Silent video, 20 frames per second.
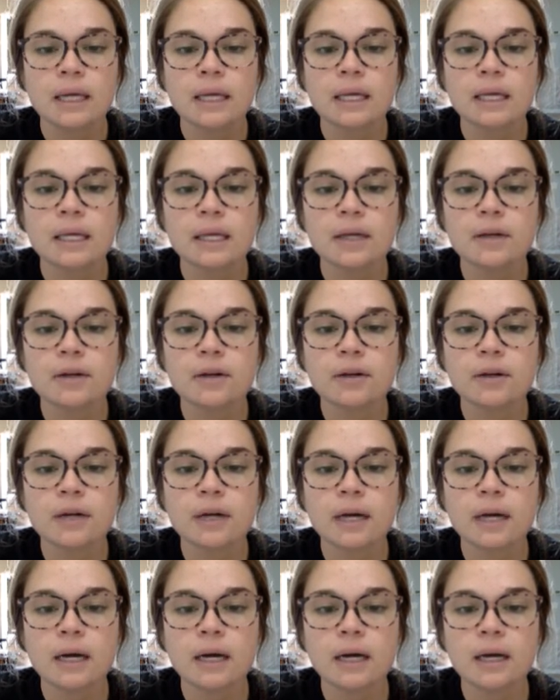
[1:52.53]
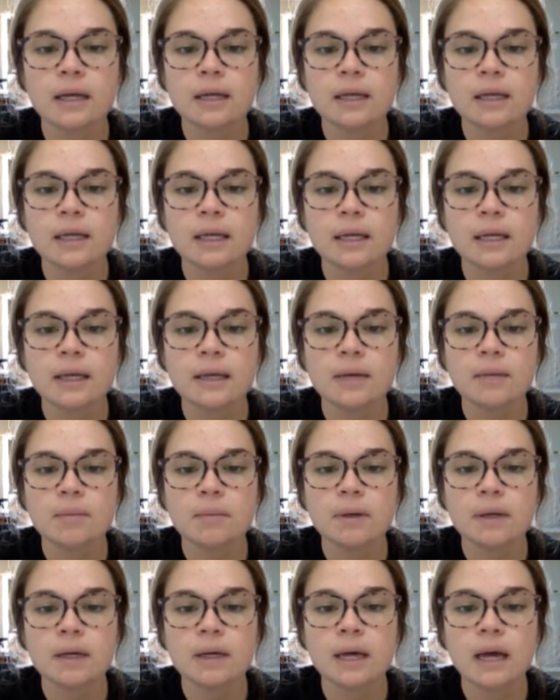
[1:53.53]
Here I am.
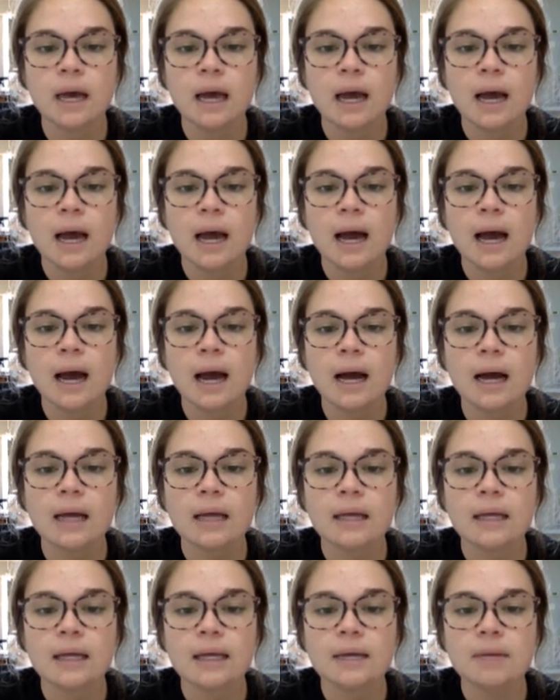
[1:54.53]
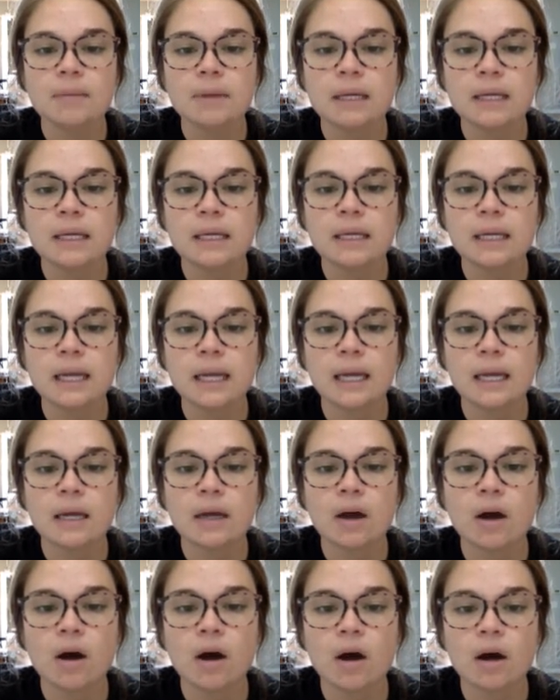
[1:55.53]
I am in a
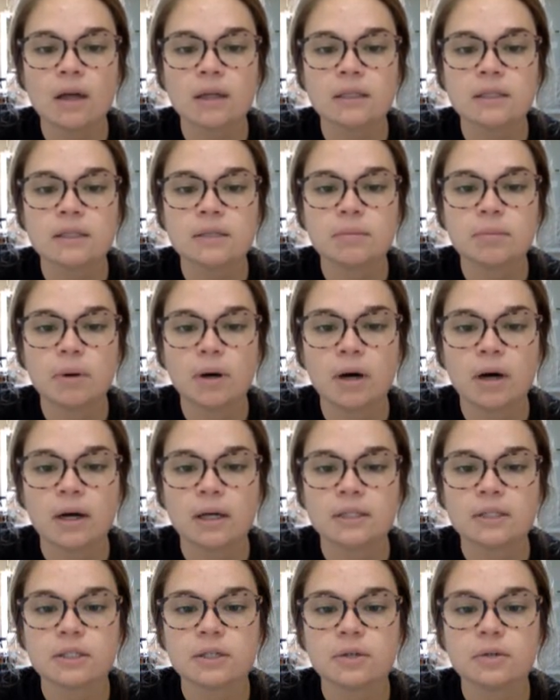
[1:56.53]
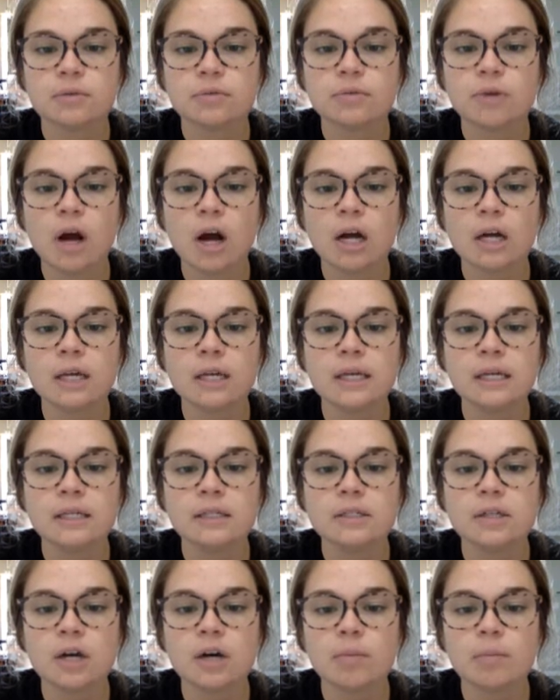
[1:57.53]
hot pot. Rocky
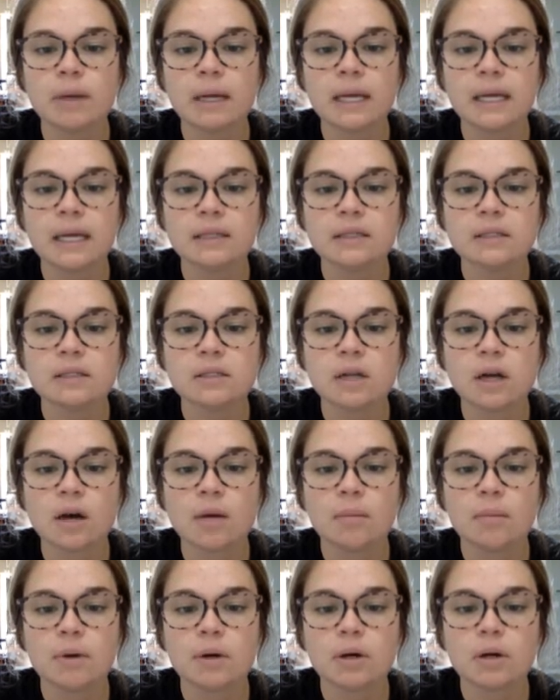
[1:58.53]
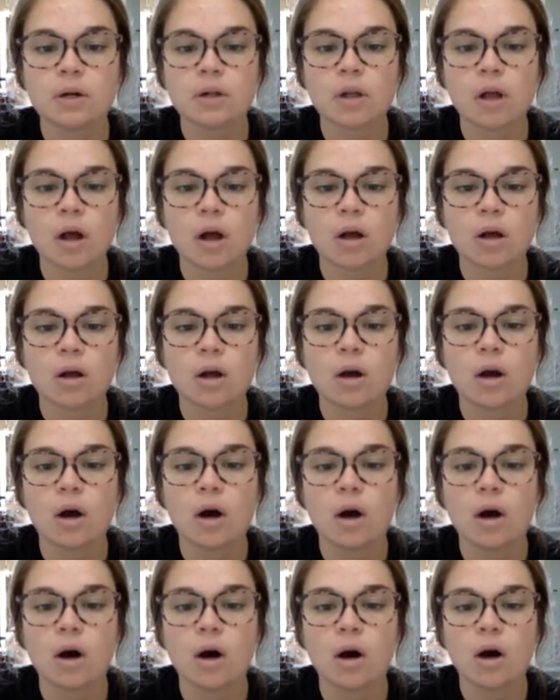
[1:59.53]
top and stop clock.
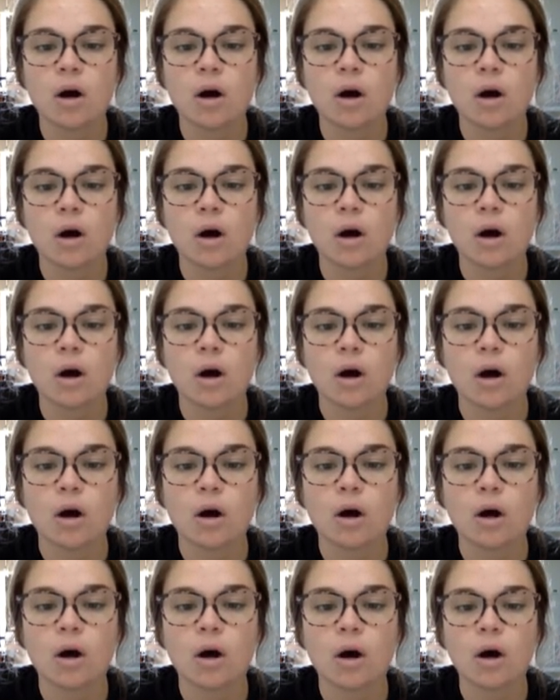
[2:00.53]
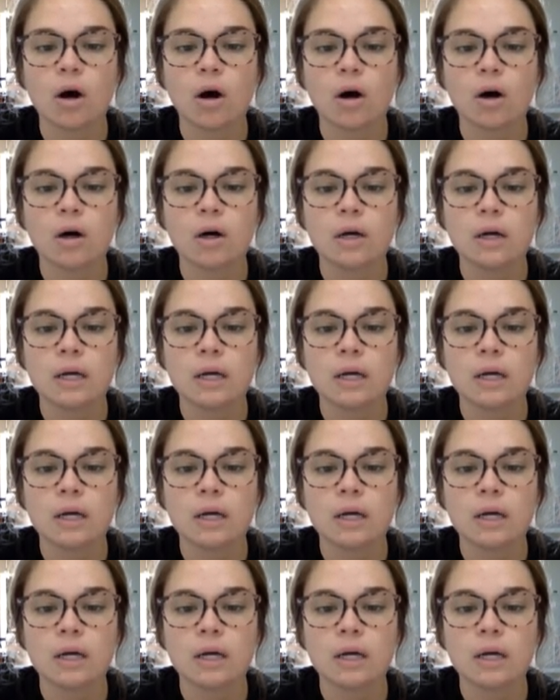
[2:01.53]
Ah, ah, ah,